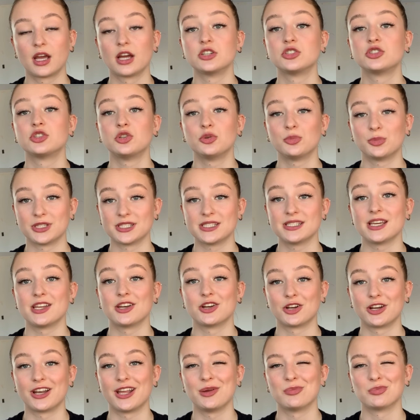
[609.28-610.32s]
2 months
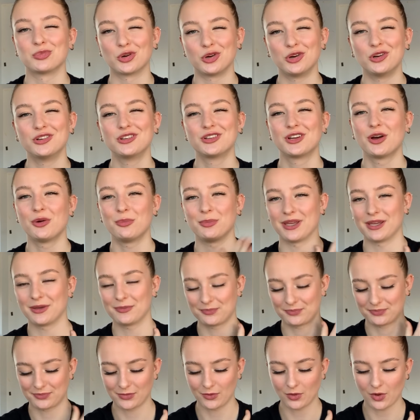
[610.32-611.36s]
later in April.
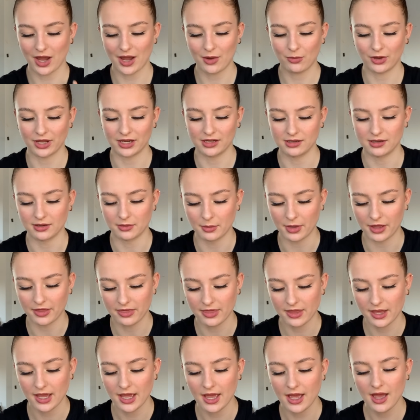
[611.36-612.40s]
I waited a month.
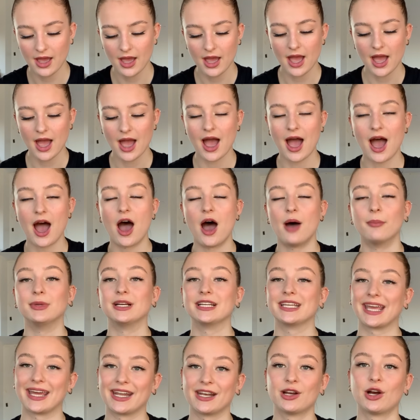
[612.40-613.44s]

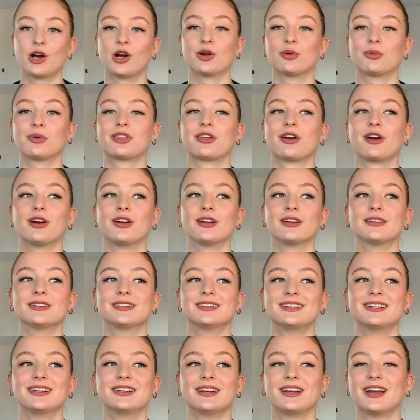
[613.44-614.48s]
Again at Art with Heart.
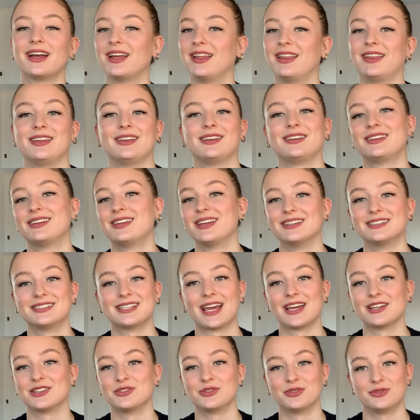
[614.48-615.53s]
I like get
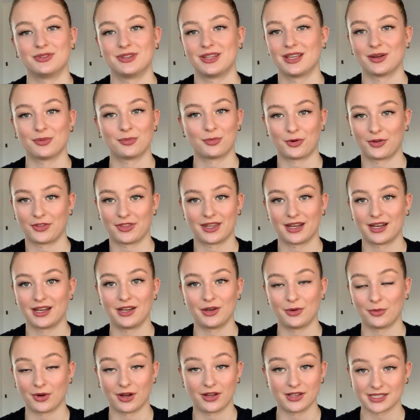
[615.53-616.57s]
tattooed there more than
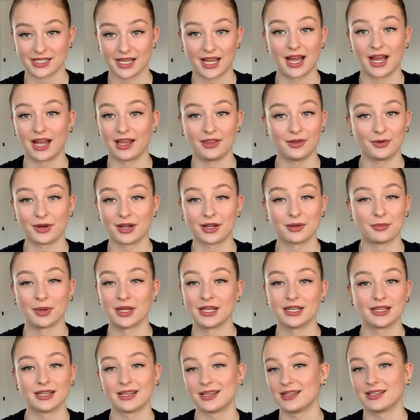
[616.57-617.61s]
anywhere else. I highly
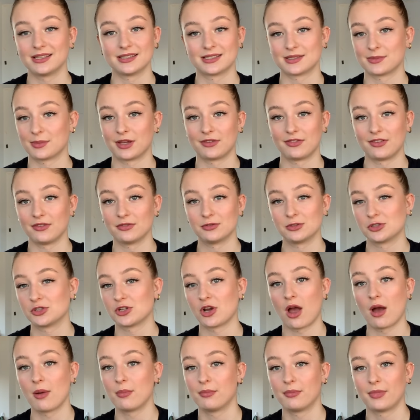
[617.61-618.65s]
recommend it. It's my favorite
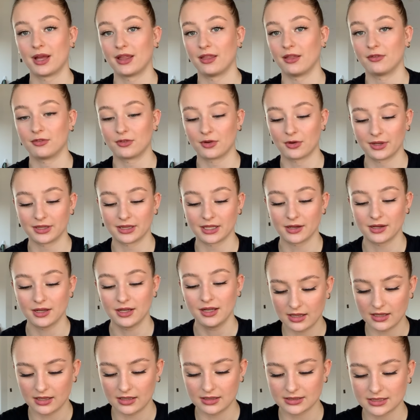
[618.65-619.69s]
shop. I love going there.
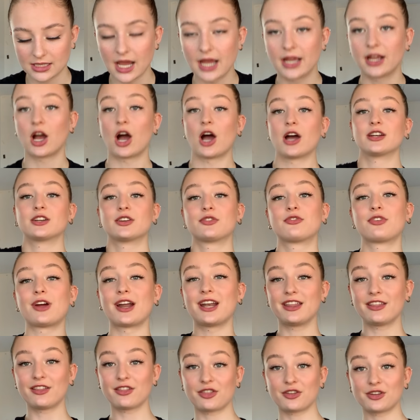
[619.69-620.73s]
And I got
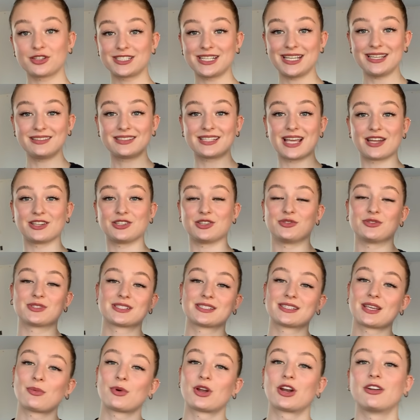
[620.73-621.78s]
Friday the 13th tattoos
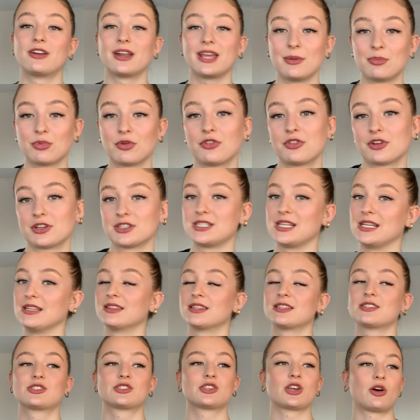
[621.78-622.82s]
because I went on April
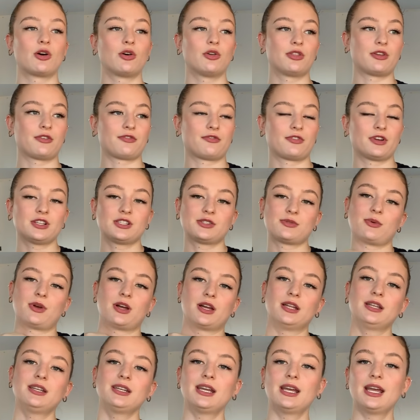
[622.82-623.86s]
13th. So the first
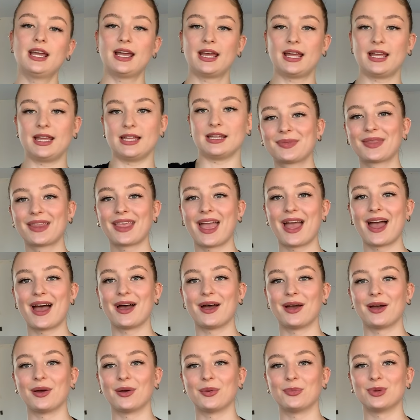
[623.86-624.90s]
one, it's
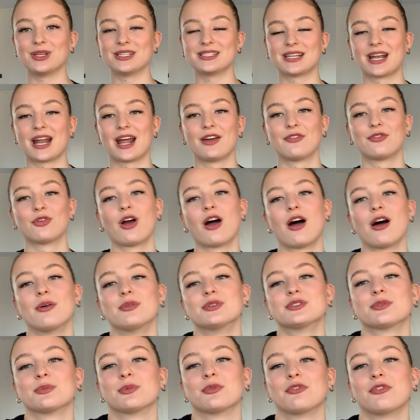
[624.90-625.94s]
an eyebrow. It
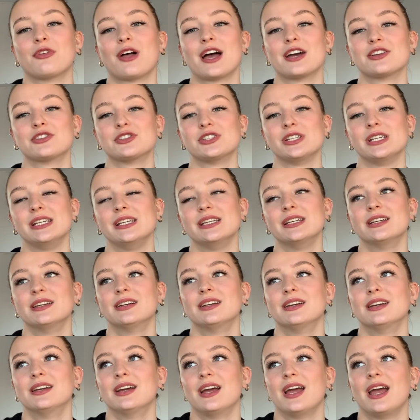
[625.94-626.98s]
was from a flash sheet,
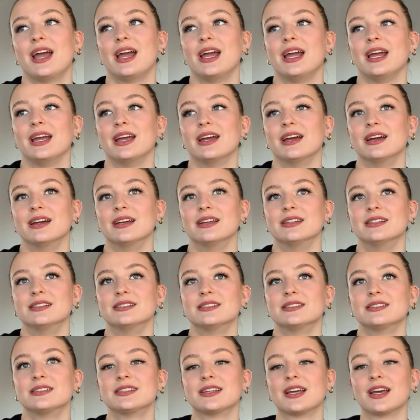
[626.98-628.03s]

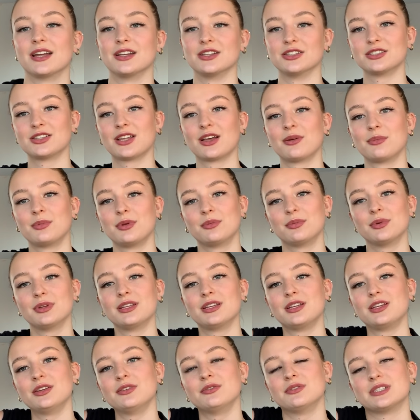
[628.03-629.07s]
and I just thought it'd be
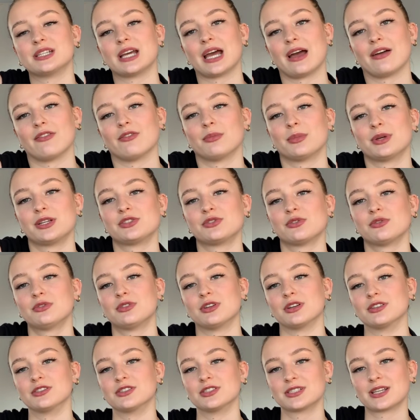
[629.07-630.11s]
really cute to have on my
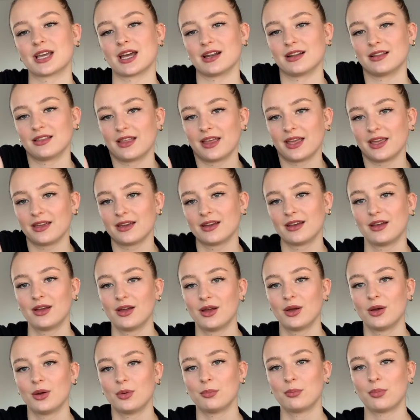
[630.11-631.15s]
shoulder, just kind of like
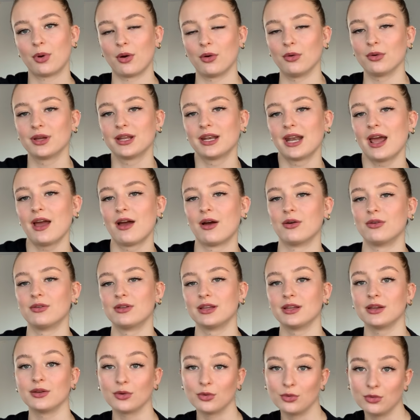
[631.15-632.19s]
poking out,
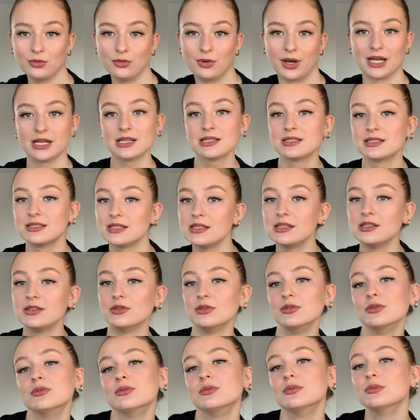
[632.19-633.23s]
like, ooh, I see.
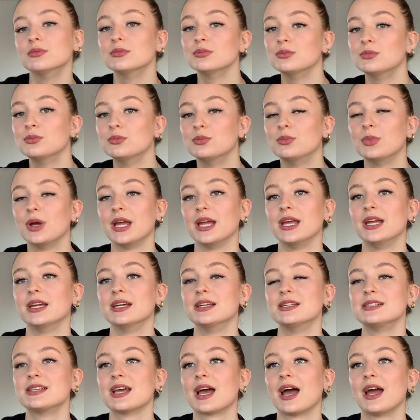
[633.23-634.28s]

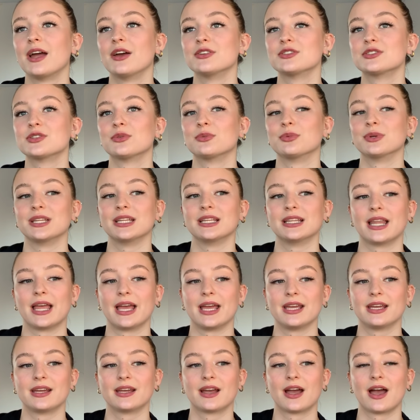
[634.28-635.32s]
And I also really
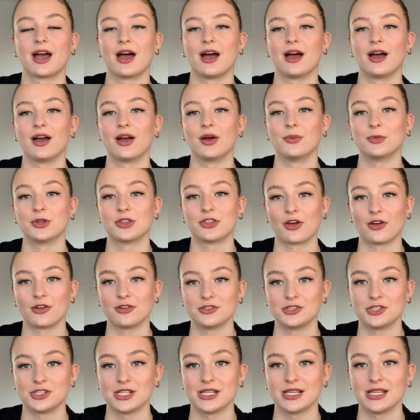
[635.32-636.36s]
like
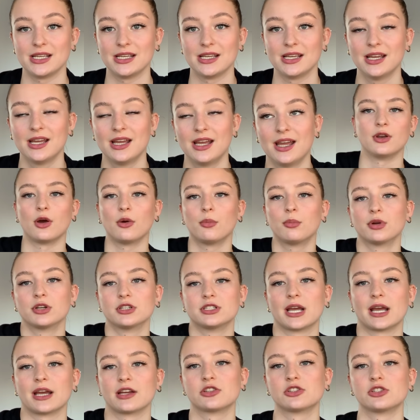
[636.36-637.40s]
mythology,
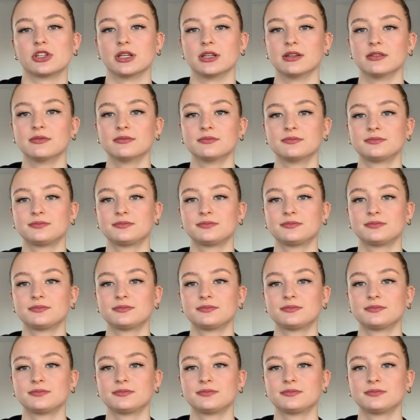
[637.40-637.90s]
protection.